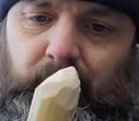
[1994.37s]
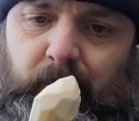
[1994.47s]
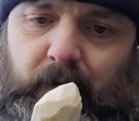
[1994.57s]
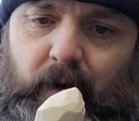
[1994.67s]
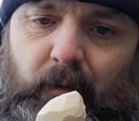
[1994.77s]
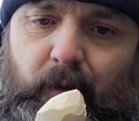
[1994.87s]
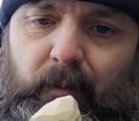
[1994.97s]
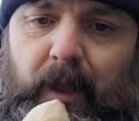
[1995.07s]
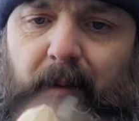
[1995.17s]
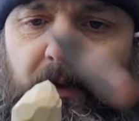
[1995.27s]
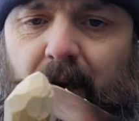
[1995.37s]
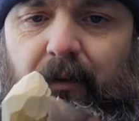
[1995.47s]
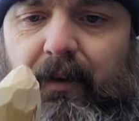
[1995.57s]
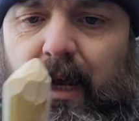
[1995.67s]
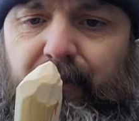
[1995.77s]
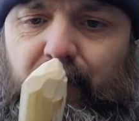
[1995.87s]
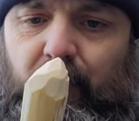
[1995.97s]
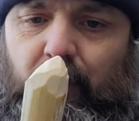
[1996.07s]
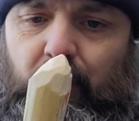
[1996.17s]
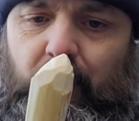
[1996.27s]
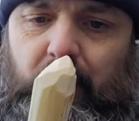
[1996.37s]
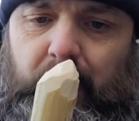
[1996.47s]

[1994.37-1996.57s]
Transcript: So I'm not blaming that on the knife at all.